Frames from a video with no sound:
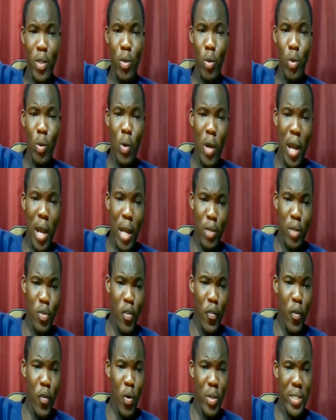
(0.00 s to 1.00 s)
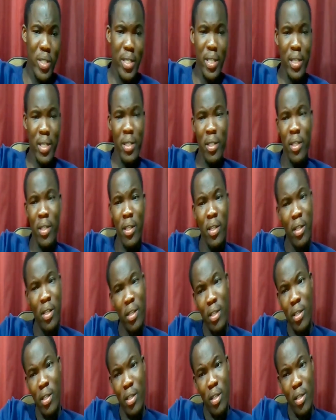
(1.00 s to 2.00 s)
ye host of the show.
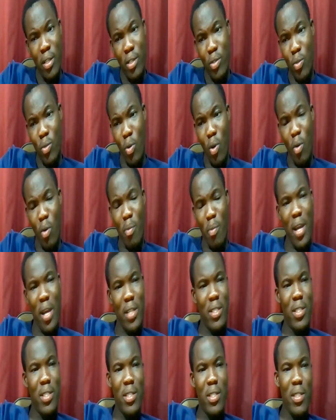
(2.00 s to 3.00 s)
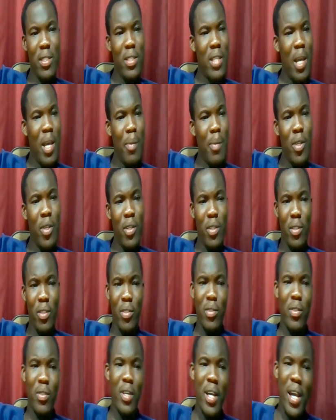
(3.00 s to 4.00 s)
One for say be ye
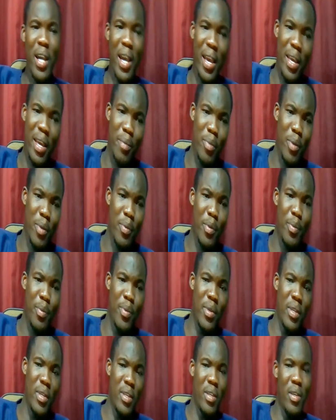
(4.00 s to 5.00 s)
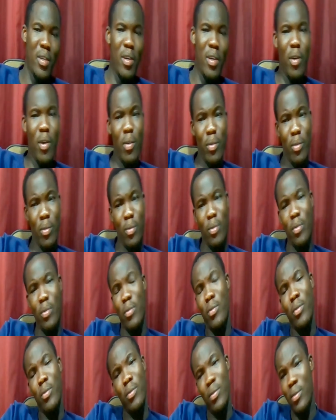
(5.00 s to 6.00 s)
production assistant. Yamfa
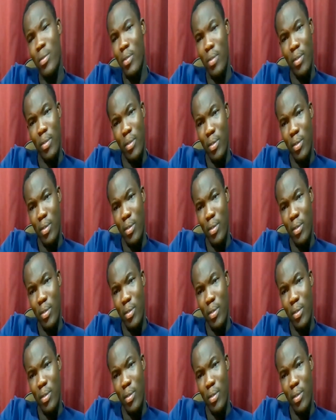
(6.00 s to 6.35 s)
Bawumia say